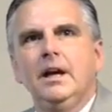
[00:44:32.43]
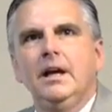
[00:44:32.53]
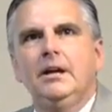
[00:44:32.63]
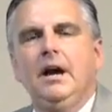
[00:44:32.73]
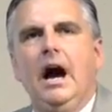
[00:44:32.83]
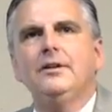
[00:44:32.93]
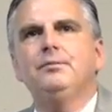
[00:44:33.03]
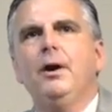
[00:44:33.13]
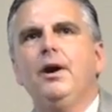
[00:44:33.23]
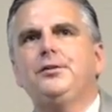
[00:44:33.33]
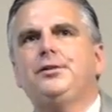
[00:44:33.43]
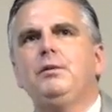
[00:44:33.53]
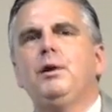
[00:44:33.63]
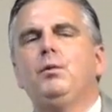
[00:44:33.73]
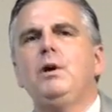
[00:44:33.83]
God's mercy,
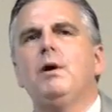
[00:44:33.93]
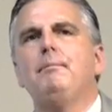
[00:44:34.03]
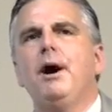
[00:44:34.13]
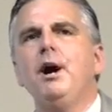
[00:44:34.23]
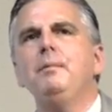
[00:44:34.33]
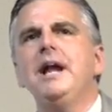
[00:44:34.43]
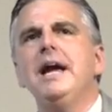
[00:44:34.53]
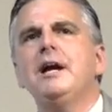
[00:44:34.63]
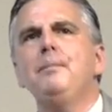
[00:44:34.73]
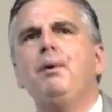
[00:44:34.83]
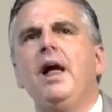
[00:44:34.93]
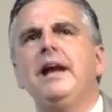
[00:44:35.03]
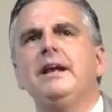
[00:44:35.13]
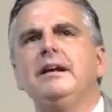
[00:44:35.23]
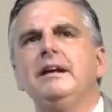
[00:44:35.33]
when we were murmuring and
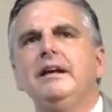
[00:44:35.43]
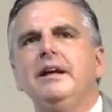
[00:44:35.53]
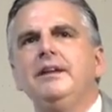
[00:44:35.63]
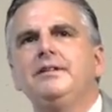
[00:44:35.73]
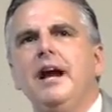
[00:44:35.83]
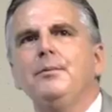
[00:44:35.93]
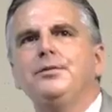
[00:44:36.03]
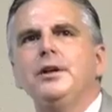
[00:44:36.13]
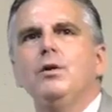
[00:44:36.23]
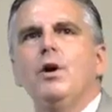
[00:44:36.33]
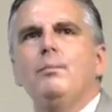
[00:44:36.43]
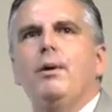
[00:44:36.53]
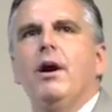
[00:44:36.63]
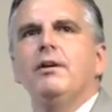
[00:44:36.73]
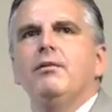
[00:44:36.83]
complaining, He said, I'm still going to
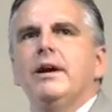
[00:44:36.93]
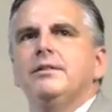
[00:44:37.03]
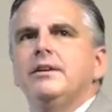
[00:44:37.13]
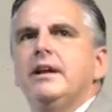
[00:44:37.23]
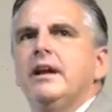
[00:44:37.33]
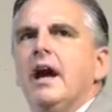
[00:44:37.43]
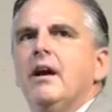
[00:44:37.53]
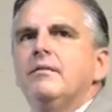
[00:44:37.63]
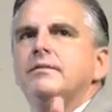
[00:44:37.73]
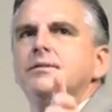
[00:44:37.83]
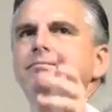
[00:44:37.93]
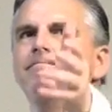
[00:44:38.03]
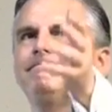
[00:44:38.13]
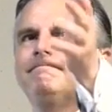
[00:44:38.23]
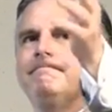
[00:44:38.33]
part the Red Sea
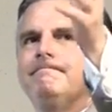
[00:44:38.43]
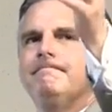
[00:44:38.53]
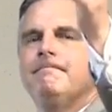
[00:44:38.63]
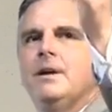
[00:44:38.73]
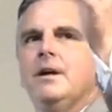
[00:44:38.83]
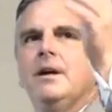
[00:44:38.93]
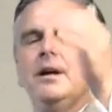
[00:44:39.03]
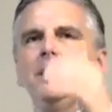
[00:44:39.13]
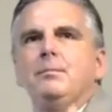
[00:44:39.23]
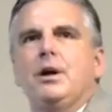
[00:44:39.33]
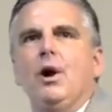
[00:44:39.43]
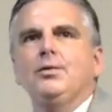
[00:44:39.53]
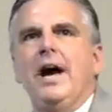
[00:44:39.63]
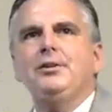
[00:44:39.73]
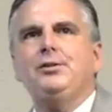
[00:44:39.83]
anyhow. Because
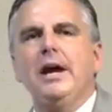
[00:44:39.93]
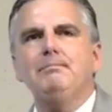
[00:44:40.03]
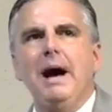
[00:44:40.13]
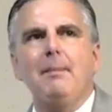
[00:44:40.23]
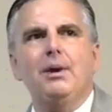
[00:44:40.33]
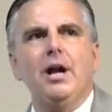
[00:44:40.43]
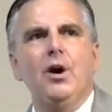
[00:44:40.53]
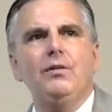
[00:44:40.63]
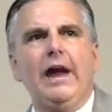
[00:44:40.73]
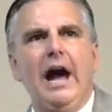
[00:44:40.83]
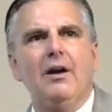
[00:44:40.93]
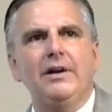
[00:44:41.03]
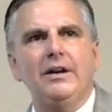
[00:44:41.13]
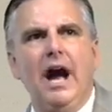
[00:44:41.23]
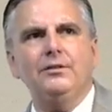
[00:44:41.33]
I shed my blood on Calvary
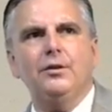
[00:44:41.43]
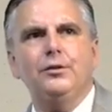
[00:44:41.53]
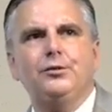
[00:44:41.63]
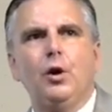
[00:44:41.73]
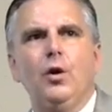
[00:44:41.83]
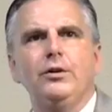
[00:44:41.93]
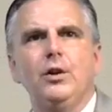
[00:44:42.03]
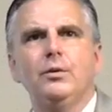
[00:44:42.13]
not to destroy you